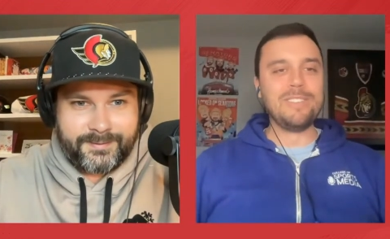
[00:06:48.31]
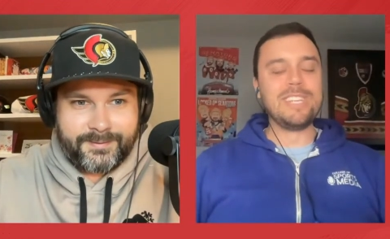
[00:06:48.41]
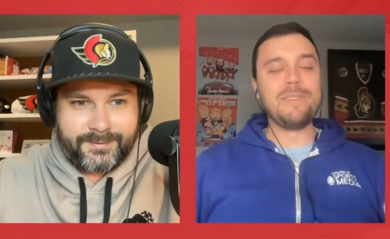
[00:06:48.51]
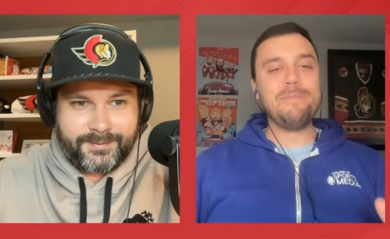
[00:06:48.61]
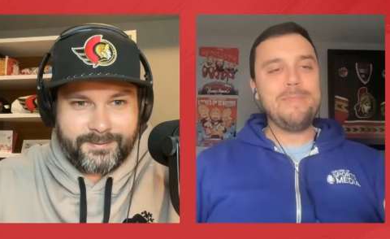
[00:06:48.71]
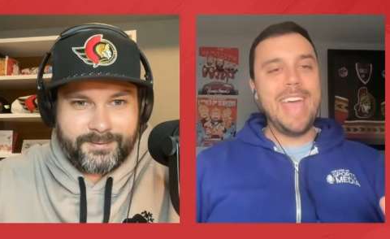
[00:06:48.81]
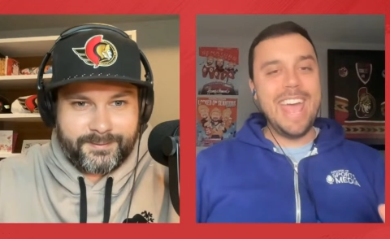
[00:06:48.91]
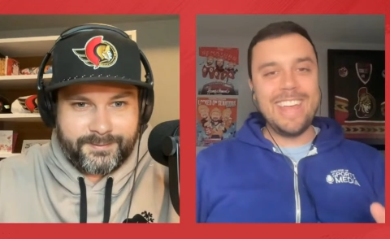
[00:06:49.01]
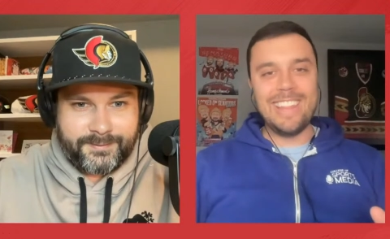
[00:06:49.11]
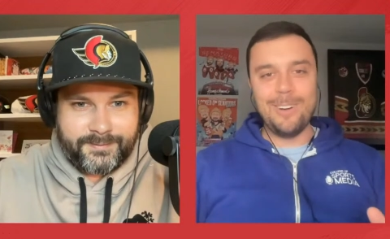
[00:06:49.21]
Speaker 1: He's like,
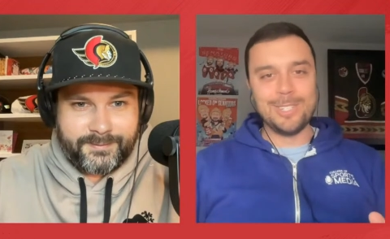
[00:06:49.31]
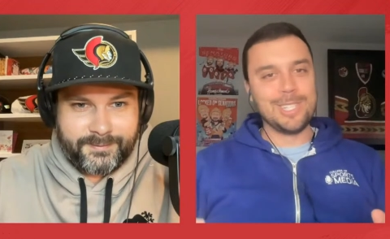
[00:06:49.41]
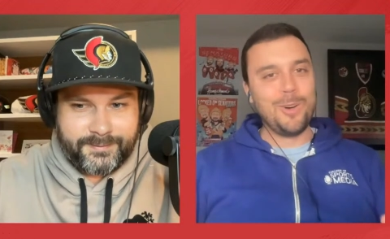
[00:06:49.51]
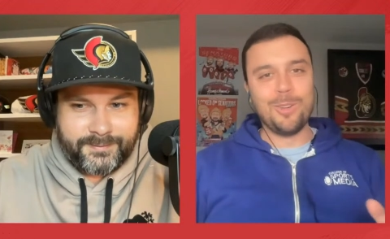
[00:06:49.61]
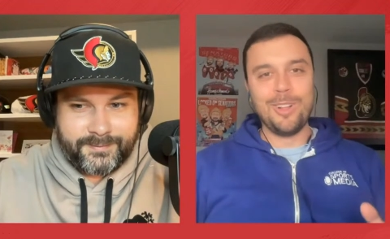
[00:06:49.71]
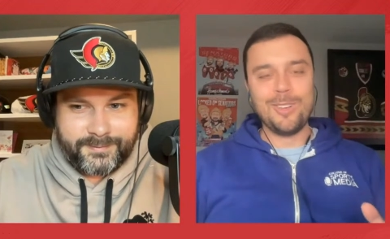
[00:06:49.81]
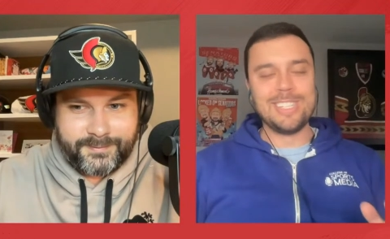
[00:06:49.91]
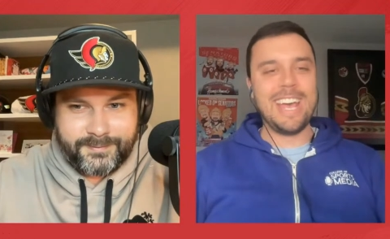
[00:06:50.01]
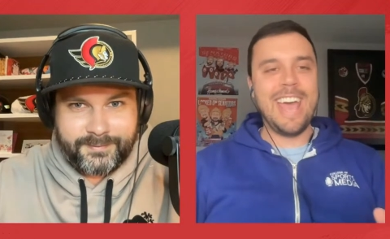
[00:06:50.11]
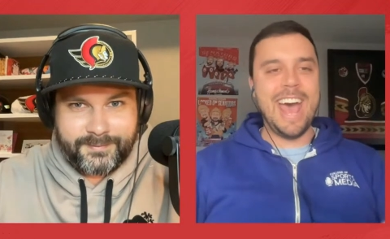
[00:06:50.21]
man, that was so
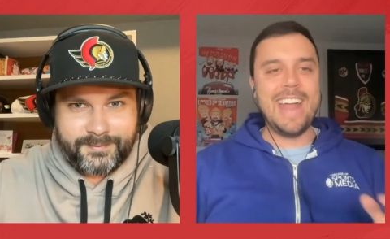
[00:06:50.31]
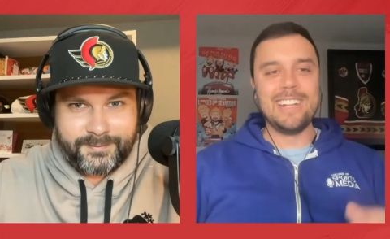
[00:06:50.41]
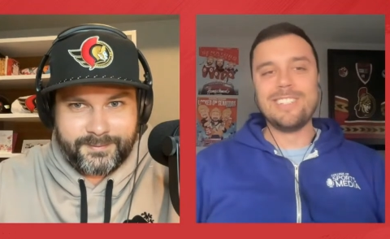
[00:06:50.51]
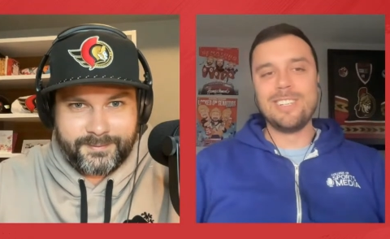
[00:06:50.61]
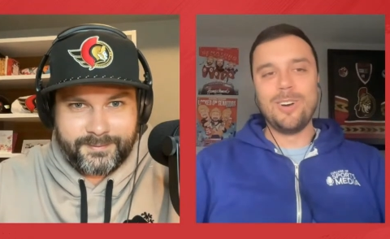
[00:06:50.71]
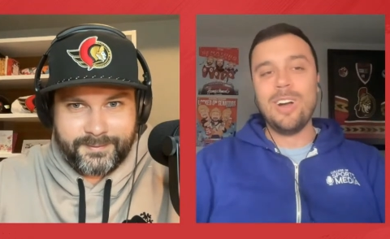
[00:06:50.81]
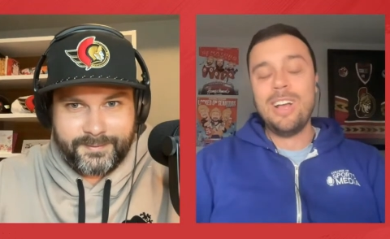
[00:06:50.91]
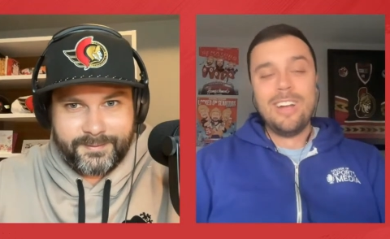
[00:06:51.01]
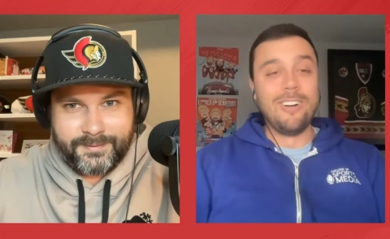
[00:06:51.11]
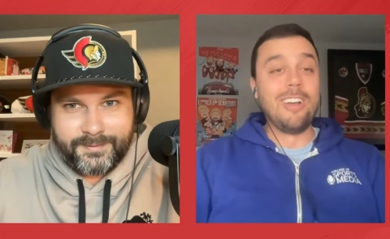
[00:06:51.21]
close. I had it. So,
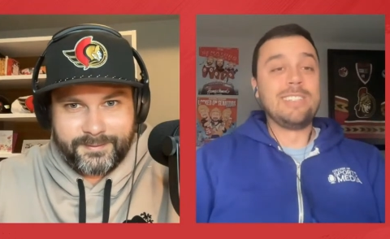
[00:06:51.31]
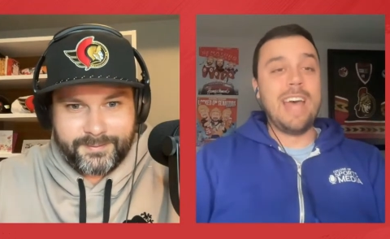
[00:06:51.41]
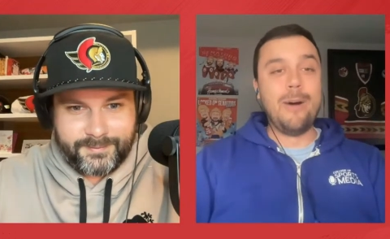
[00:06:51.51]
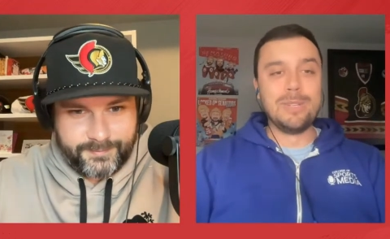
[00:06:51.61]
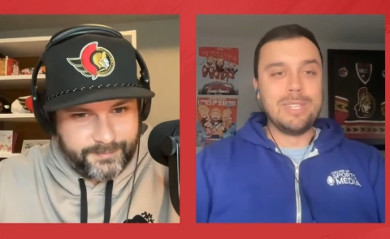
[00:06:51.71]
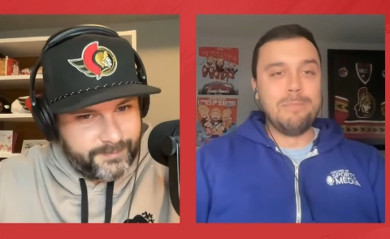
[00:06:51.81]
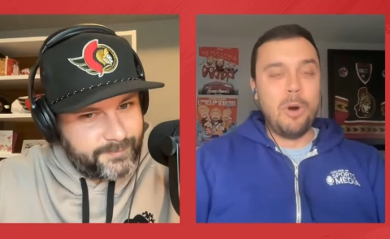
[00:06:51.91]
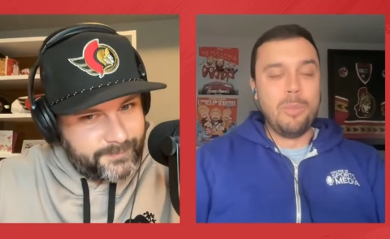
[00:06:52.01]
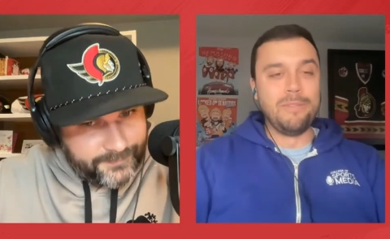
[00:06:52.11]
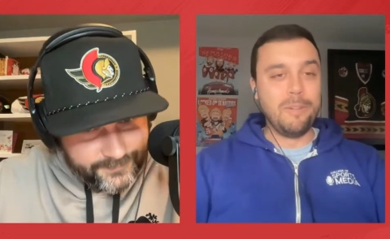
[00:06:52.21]
Ross, that was the
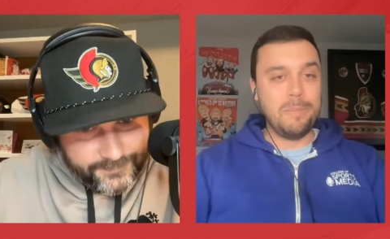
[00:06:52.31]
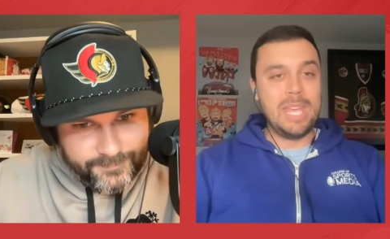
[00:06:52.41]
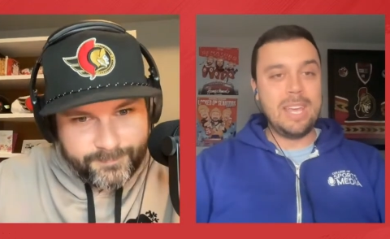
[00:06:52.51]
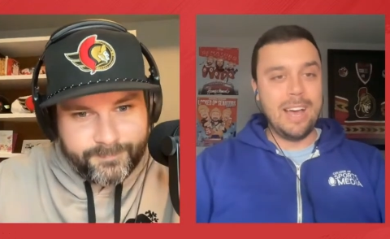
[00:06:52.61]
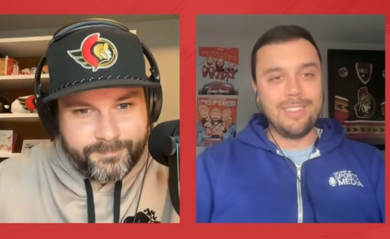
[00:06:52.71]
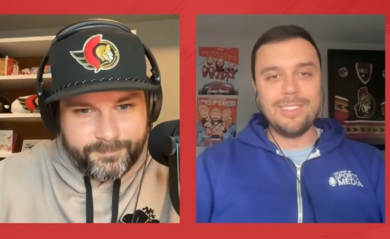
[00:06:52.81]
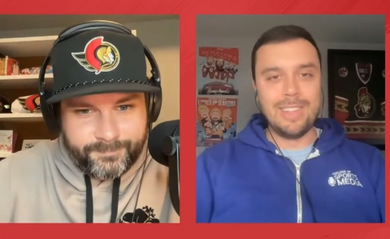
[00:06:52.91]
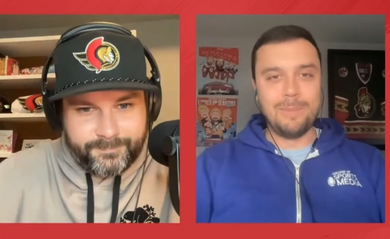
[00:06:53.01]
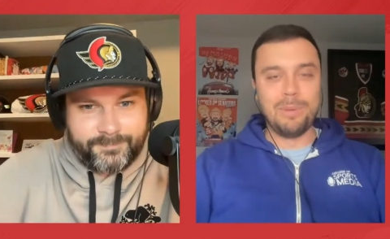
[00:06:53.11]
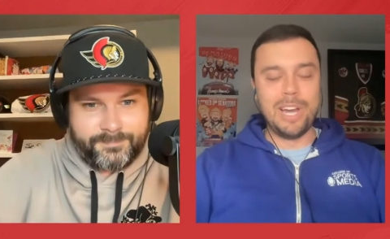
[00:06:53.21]
moment for me, other
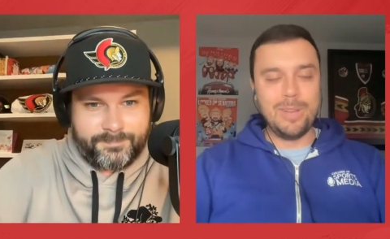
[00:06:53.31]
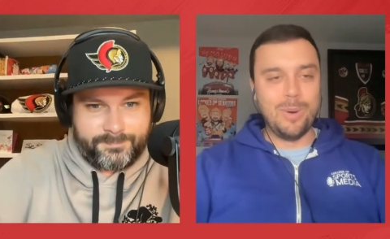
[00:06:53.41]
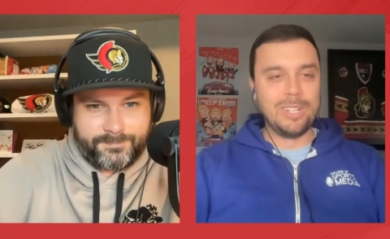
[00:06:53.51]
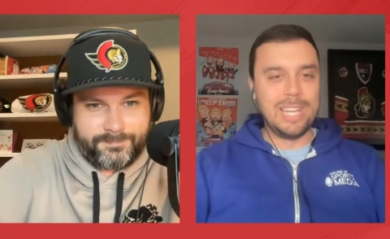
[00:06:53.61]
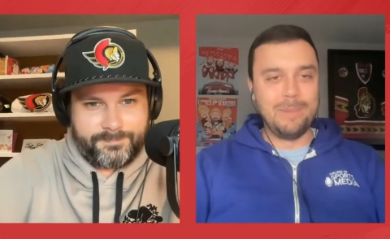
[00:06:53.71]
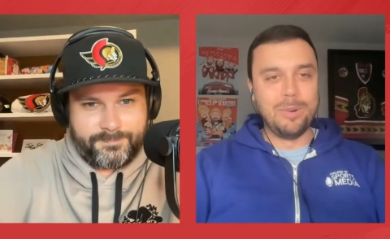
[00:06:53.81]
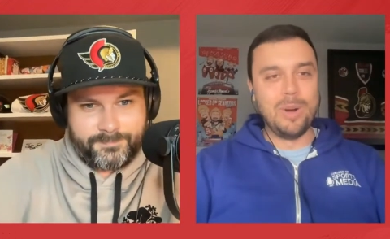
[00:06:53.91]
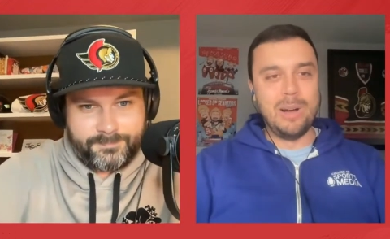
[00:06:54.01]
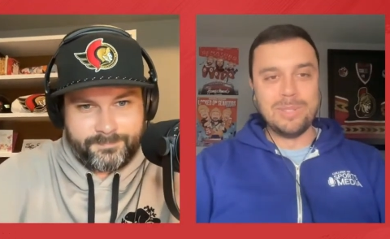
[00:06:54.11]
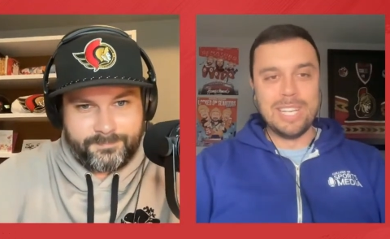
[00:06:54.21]
than the Brady one timer
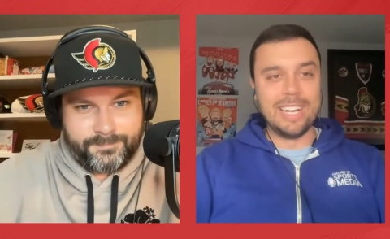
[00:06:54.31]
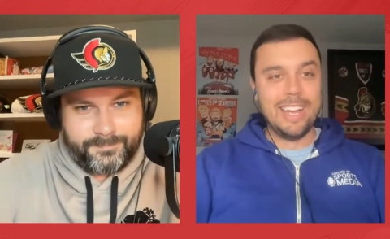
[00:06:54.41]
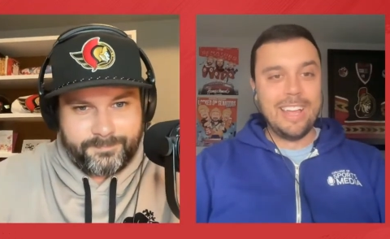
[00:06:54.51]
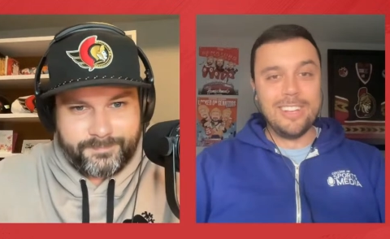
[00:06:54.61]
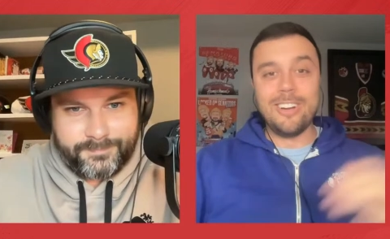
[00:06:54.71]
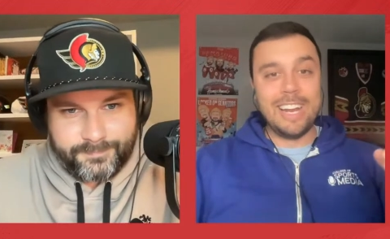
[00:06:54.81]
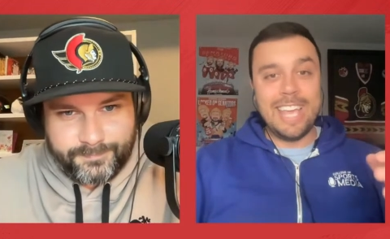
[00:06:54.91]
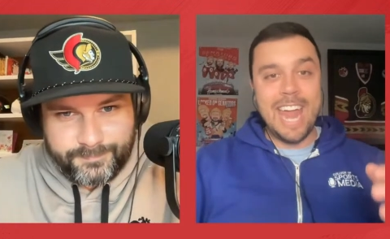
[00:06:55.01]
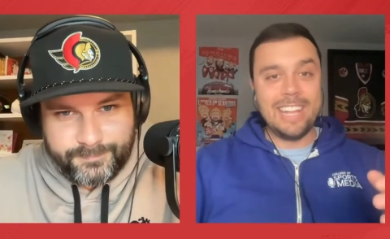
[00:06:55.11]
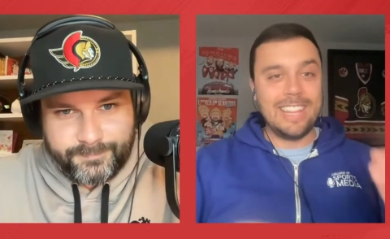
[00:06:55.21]
where I was like, they're going to
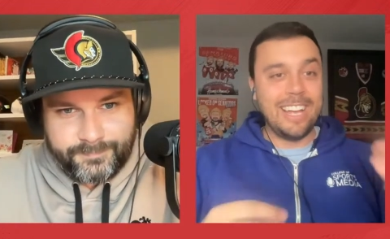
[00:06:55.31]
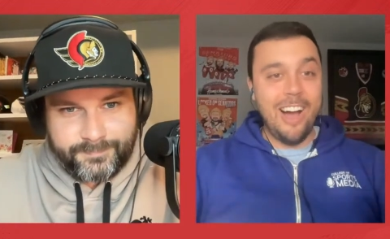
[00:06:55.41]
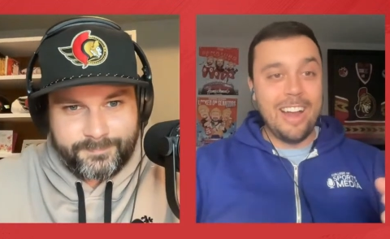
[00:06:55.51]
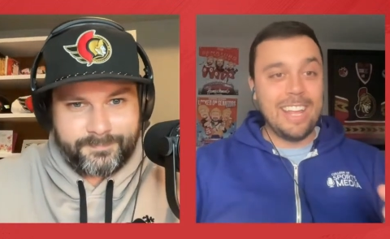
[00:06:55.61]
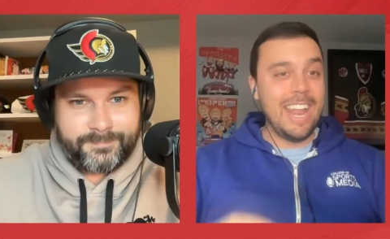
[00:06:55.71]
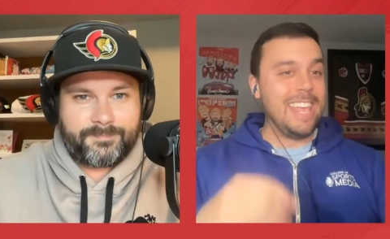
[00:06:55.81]
get it. They got it.